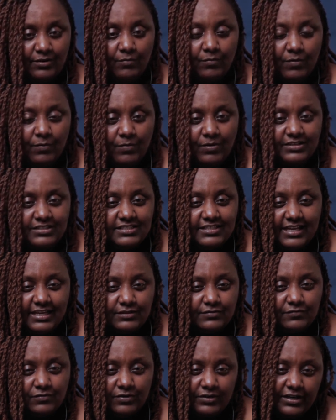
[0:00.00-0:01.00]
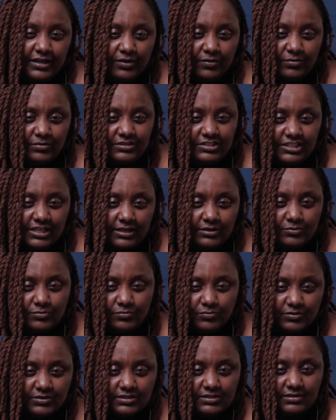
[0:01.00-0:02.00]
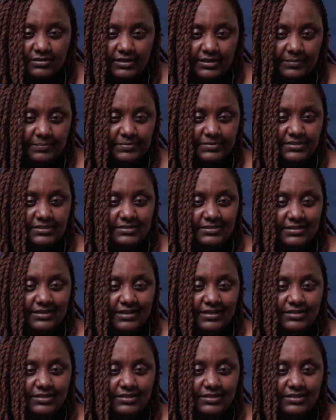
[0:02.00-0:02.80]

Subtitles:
We want that 4-day-old child who was raped.